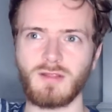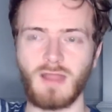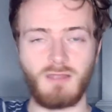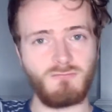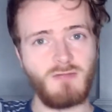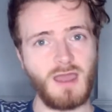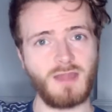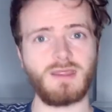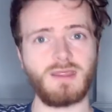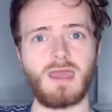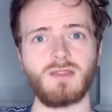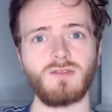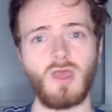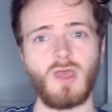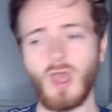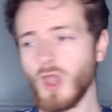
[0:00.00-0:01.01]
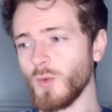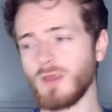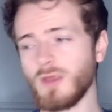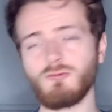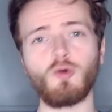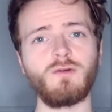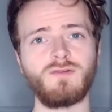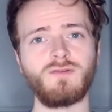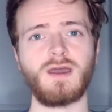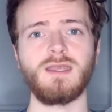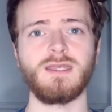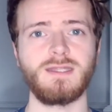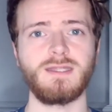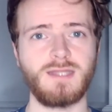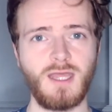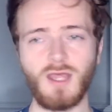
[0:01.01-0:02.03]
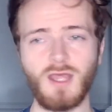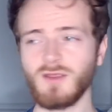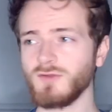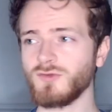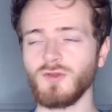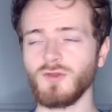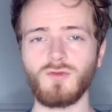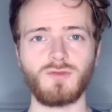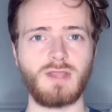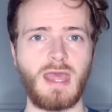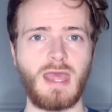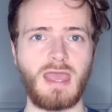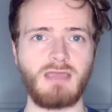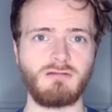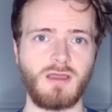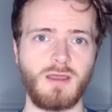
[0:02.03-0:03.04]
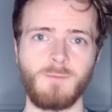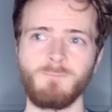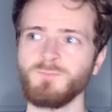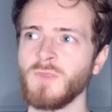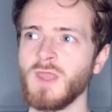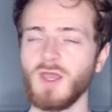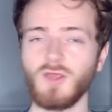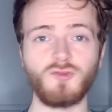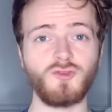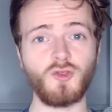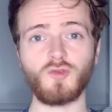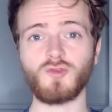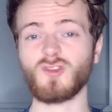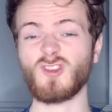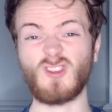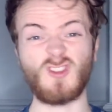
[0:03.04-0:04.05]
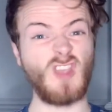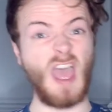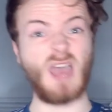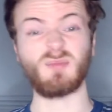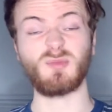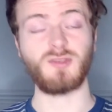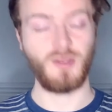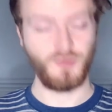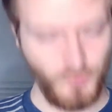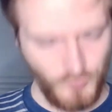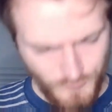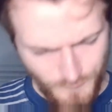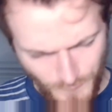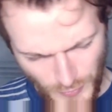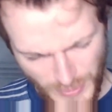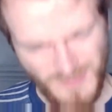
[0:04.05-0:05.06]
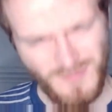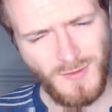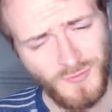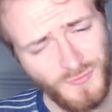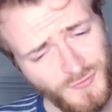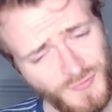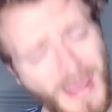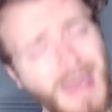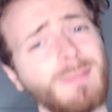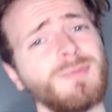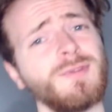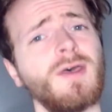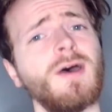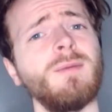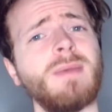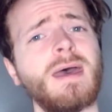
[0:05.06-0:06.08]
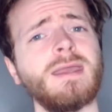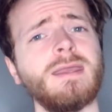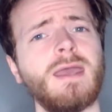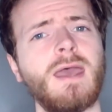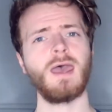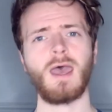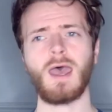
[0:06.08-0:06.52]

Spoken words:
Like right at the end, when they're all fighting, Zeus and Hera, and Zeus zaps her. Zeus fucking zaps her, mate.